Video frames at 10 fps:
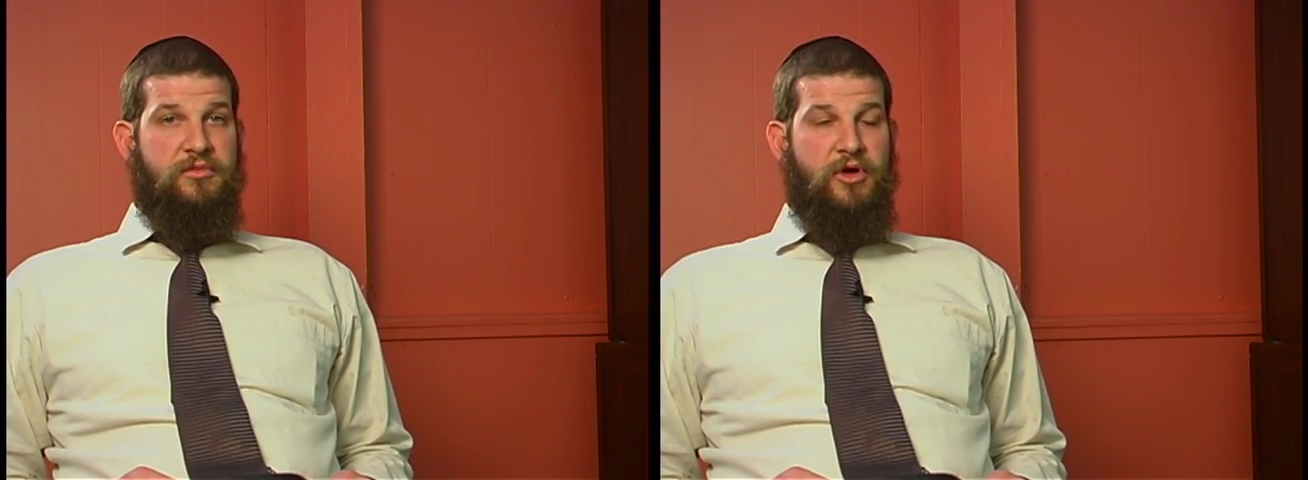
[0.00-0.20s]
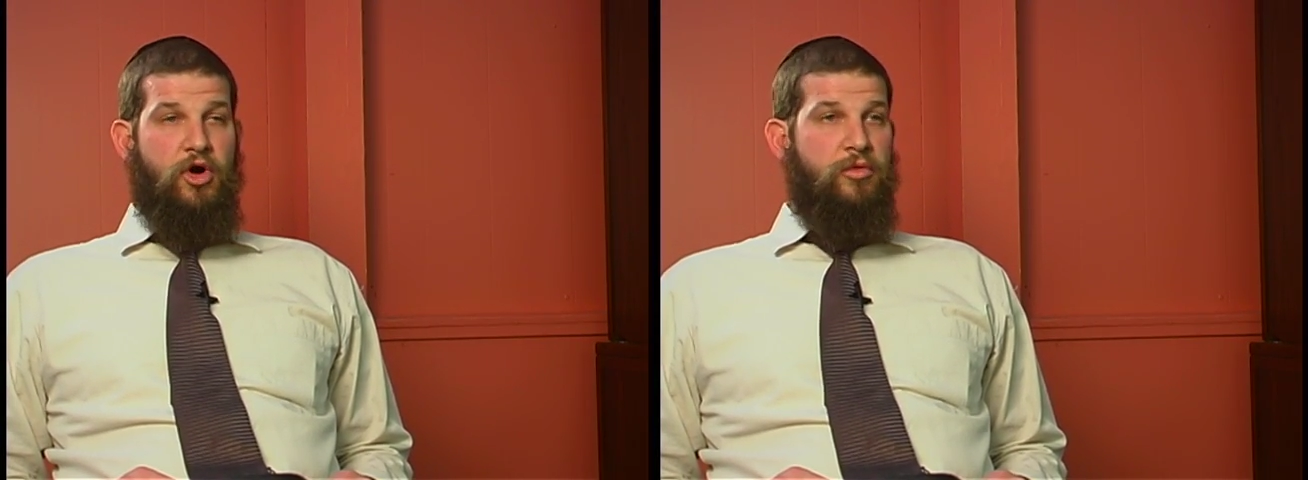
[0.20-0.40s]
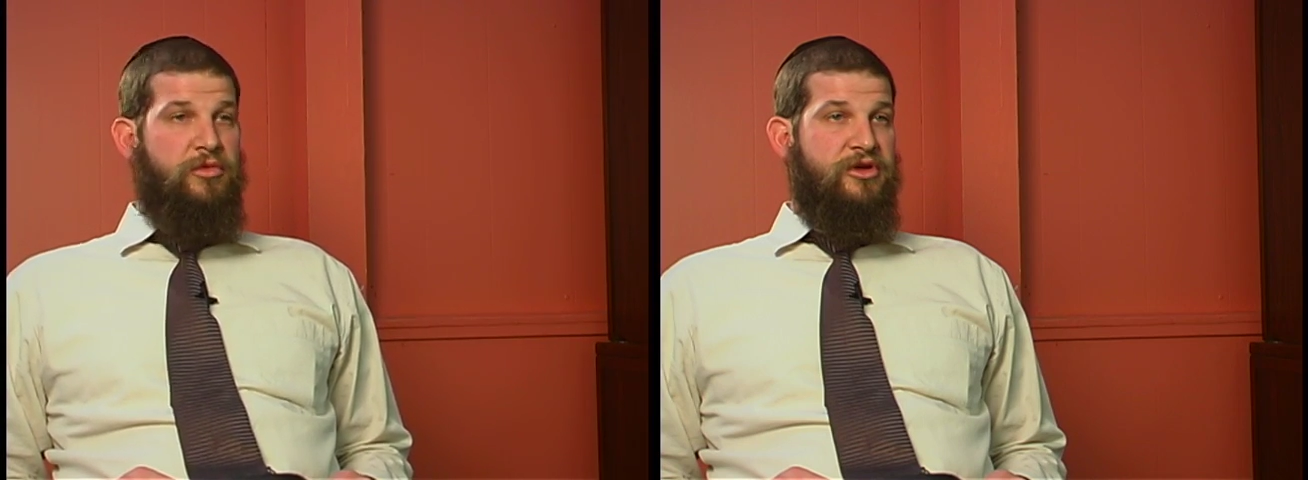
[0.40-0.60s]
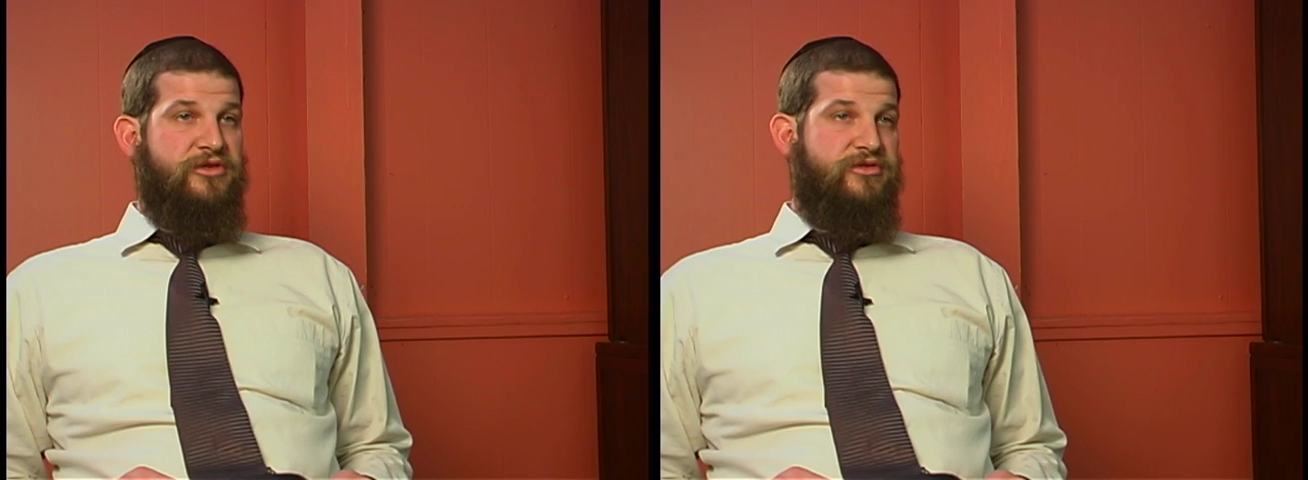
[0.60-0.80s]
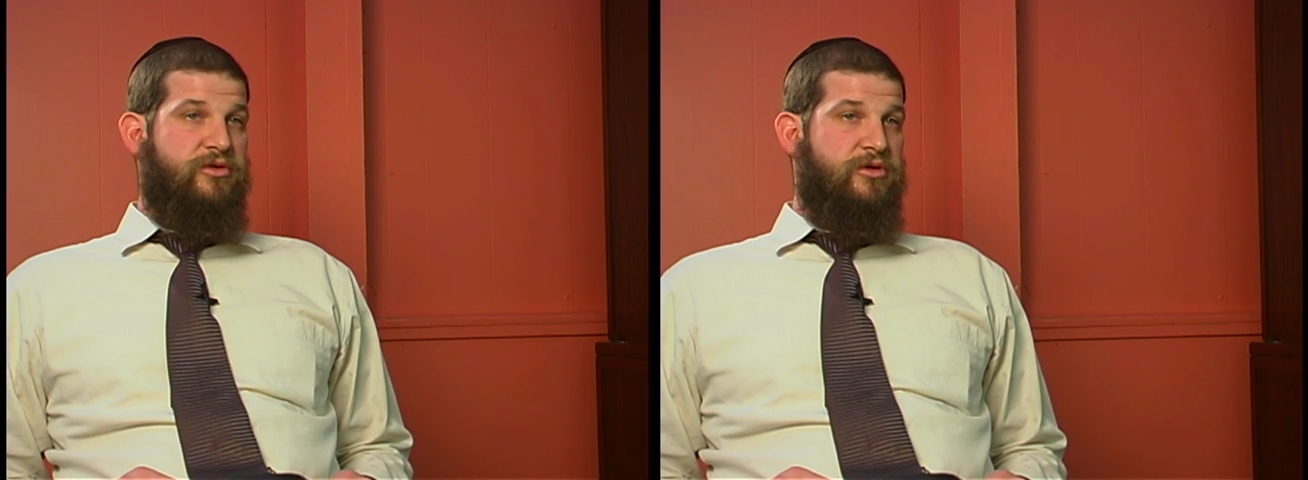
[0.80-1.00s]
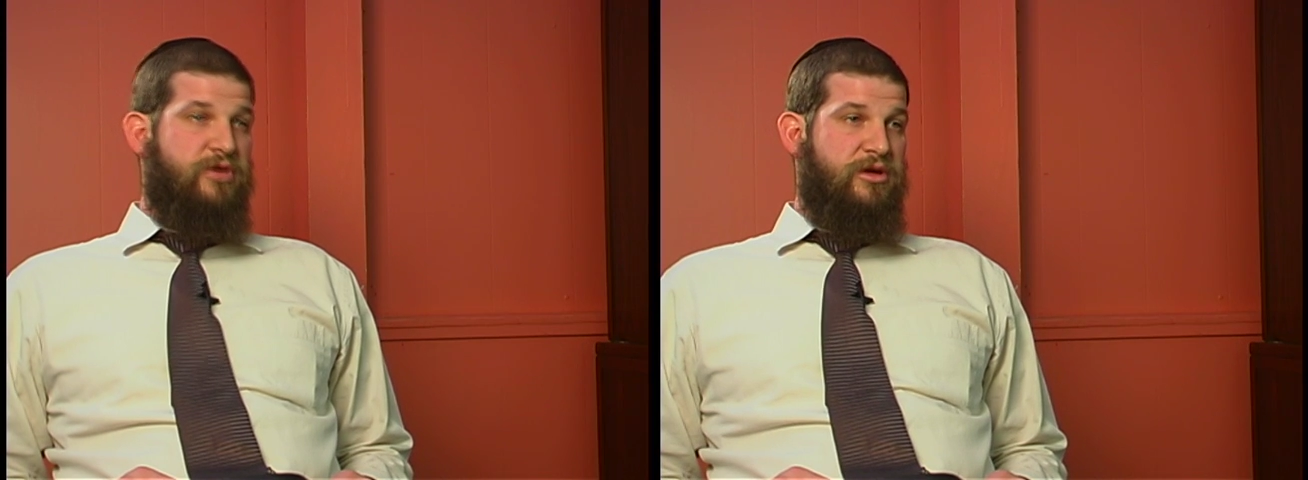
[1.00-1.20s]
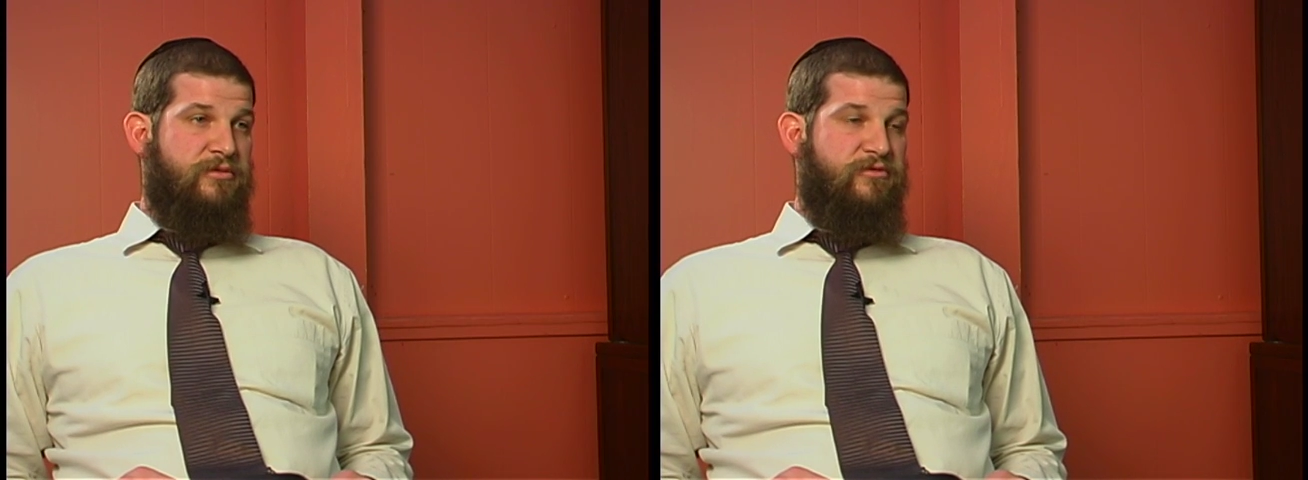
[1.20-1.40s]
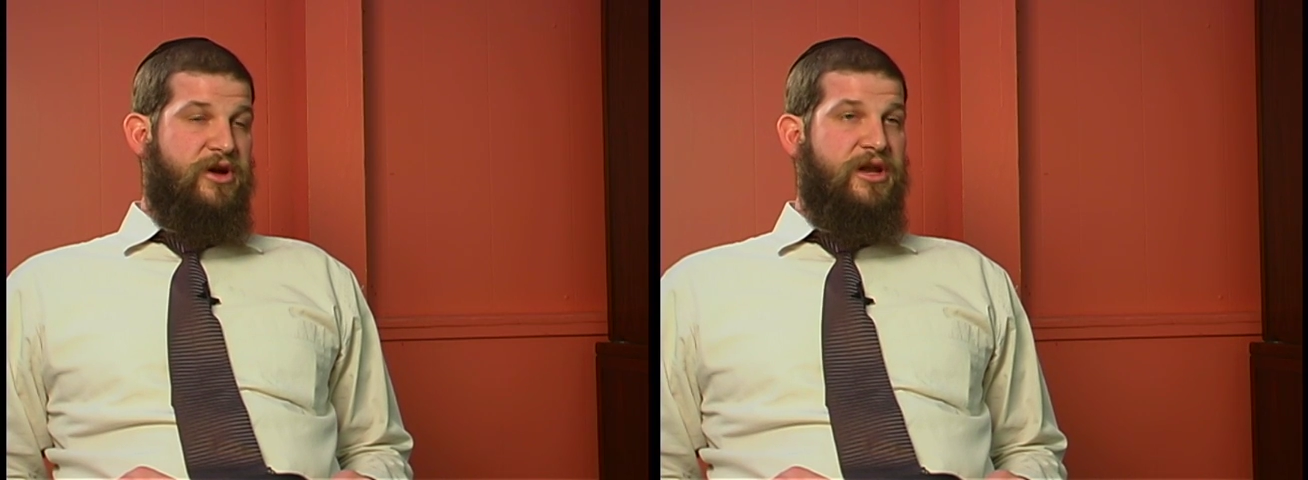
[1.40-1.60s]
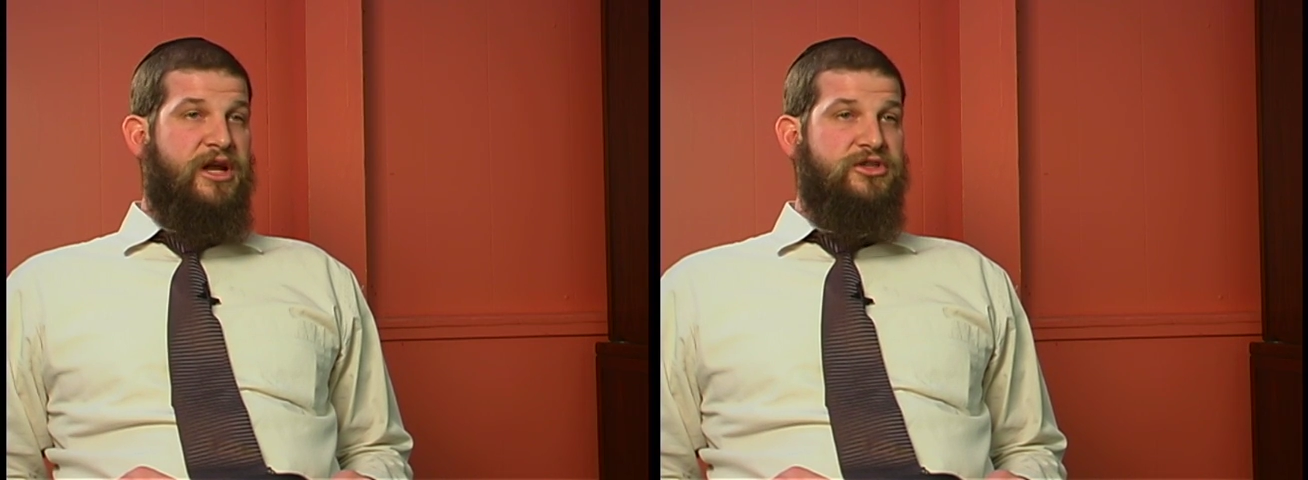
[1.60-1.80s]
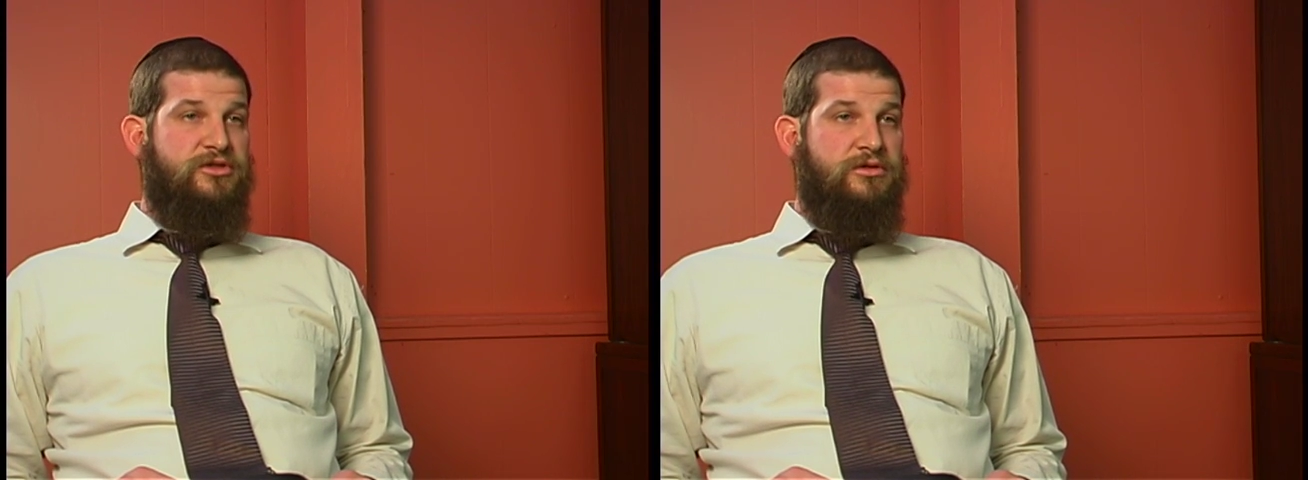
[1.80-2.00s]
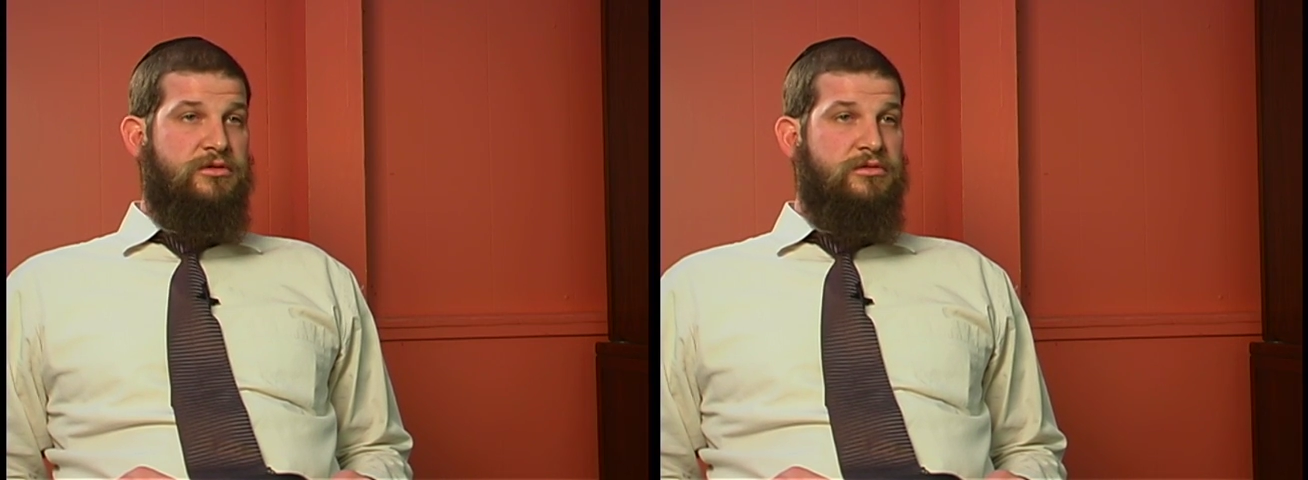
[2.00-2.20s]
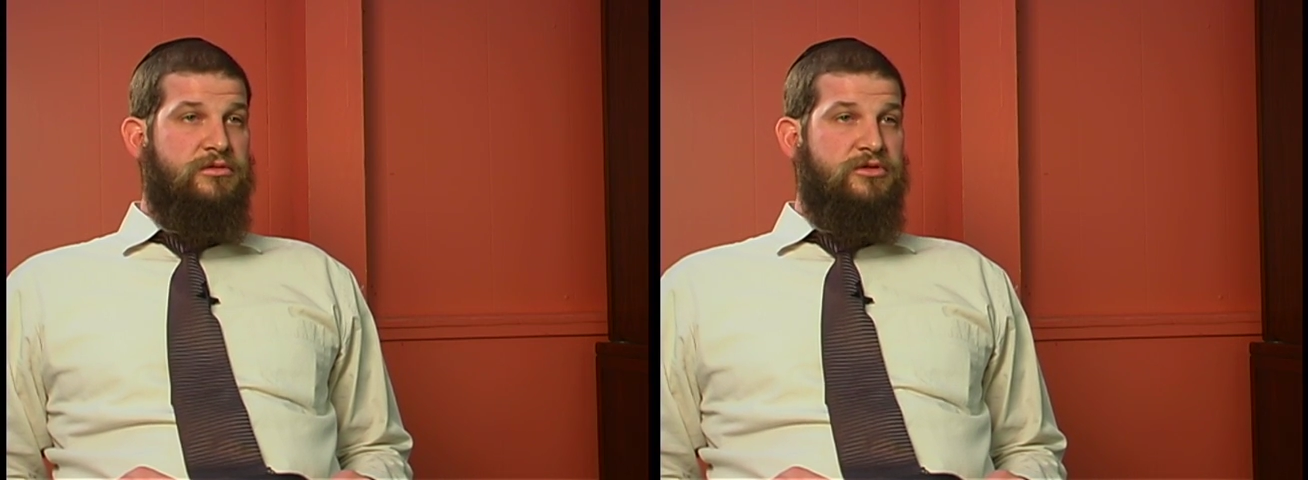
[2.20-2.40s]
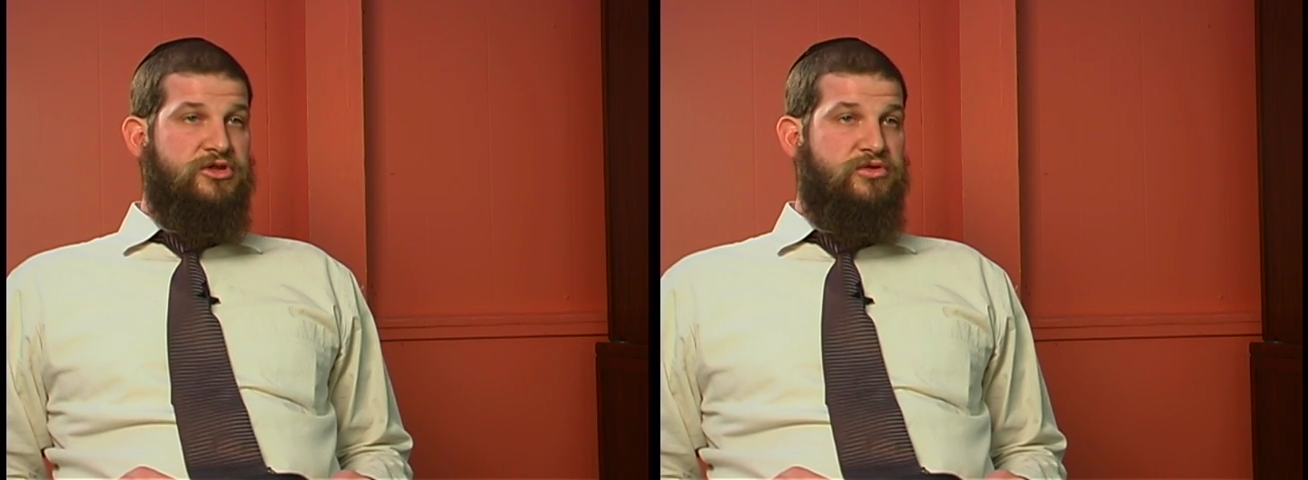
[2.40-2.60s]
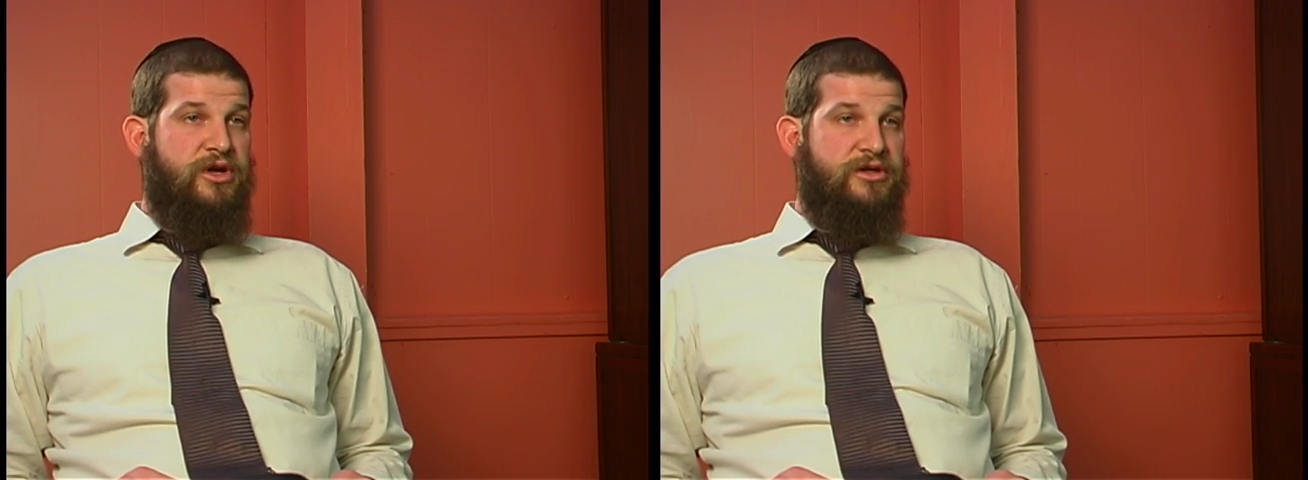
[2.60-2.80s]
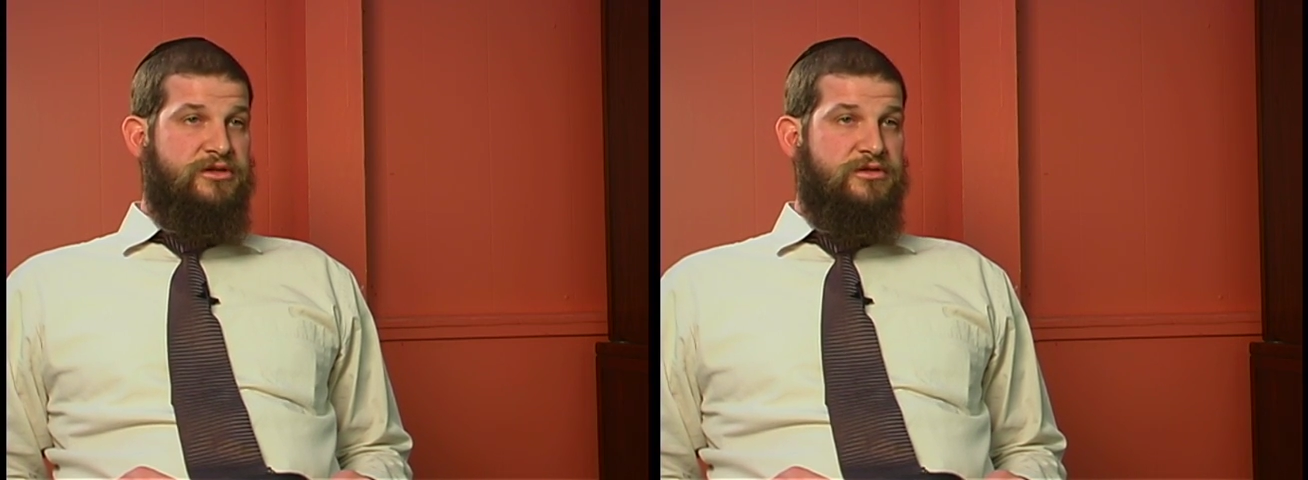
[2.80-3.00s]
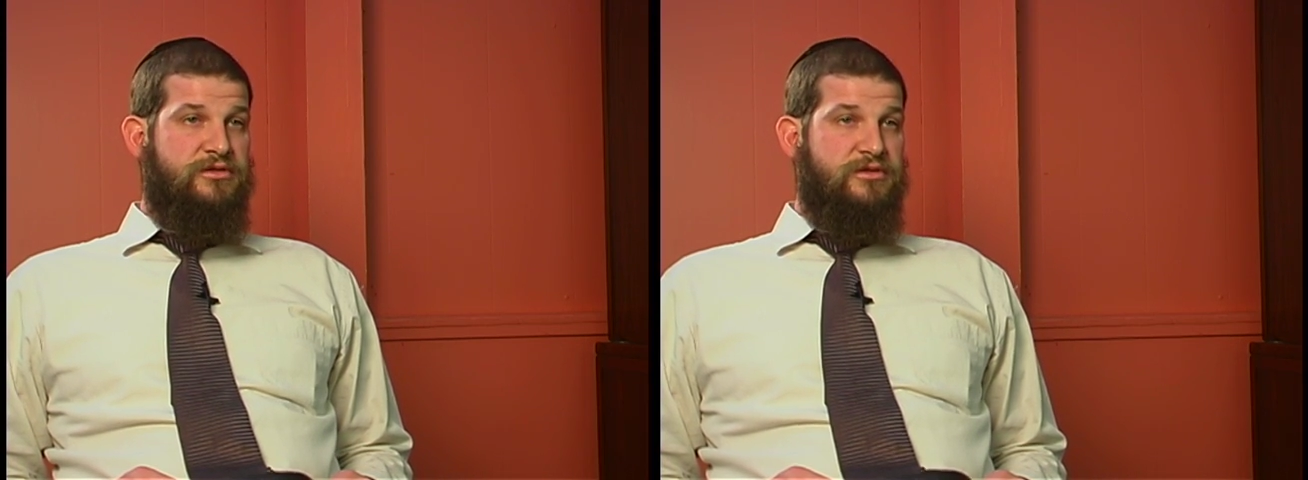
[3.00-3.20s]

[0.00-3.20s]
homeless or in financial stress.